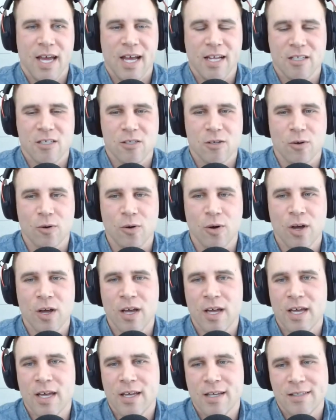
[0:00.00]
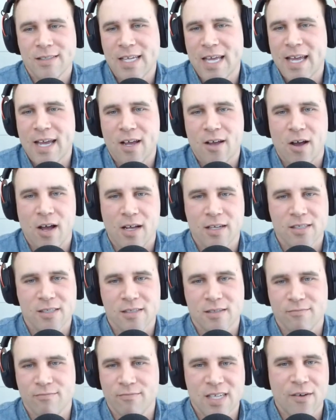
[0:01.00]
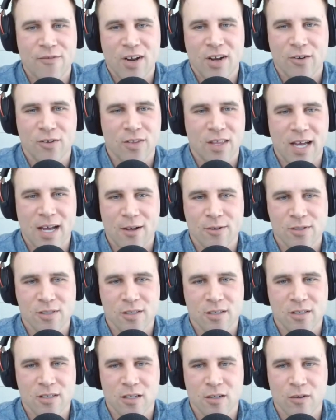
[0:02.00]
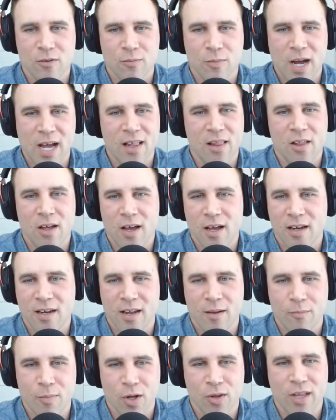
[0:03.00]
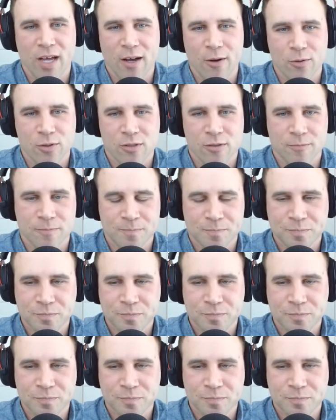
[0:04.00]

And so, say it costs 700,000 to buy a lot and build a house.